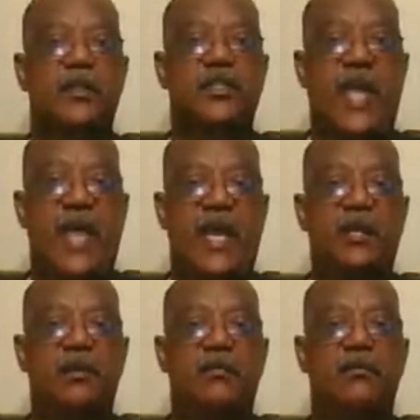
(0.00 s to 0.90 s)

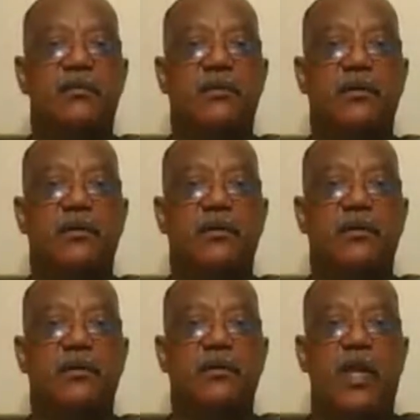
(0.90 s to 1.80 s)
Static,
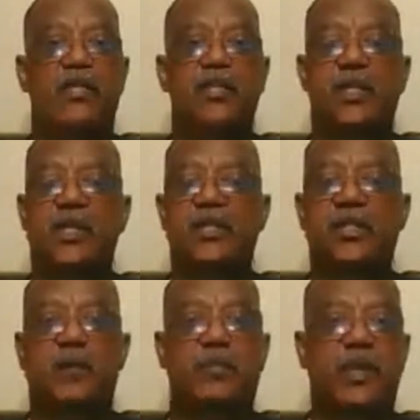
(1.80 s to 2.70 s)
that creation
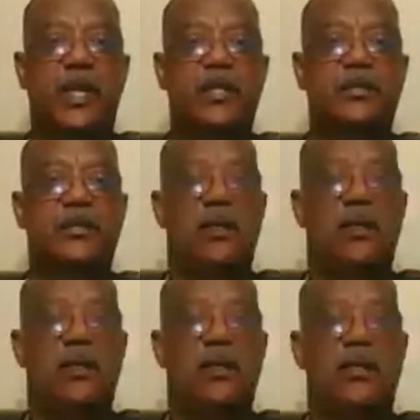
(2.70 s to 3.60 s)
is complete,
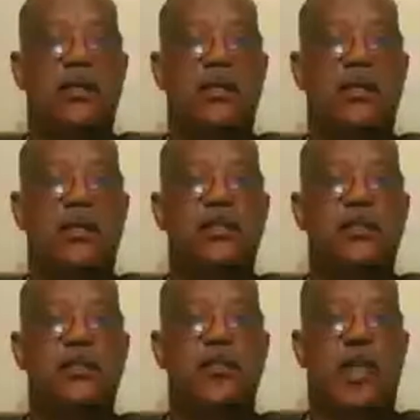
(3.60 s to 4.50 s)
and
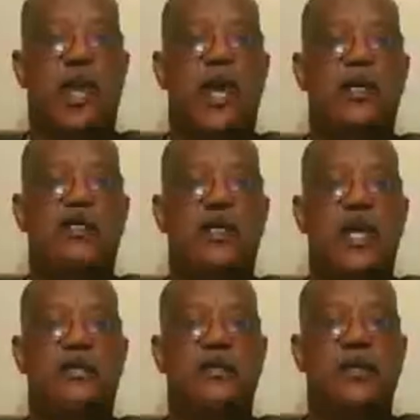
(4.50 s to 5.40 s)
temporalized,
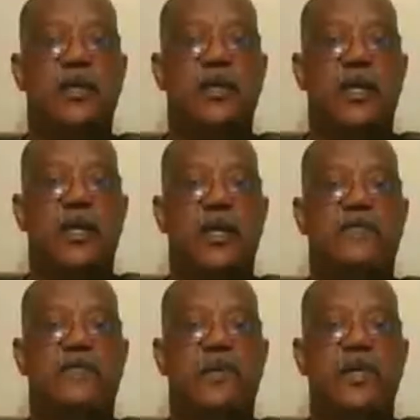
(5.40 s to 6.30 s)
that the
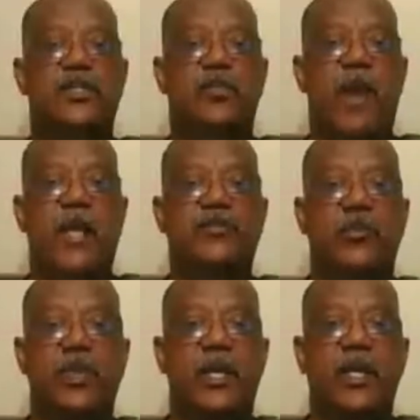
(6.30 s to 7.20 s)
fullness
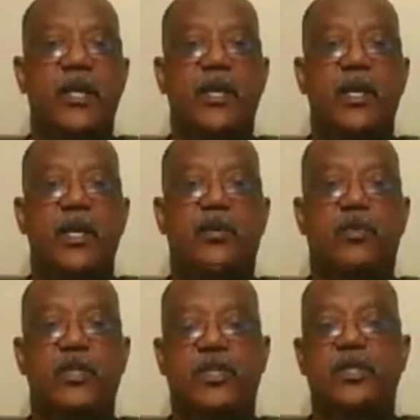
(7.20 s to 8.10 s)
gradually
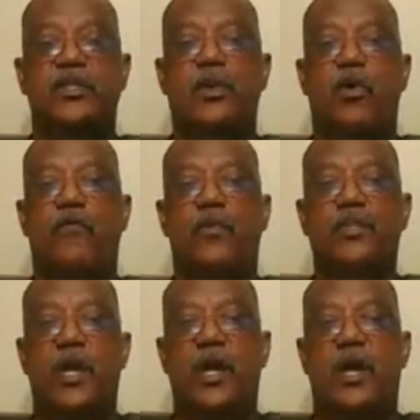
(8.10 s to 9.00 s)
increases over
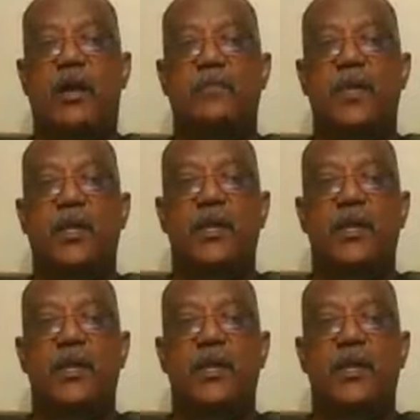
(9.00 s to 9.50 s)
time.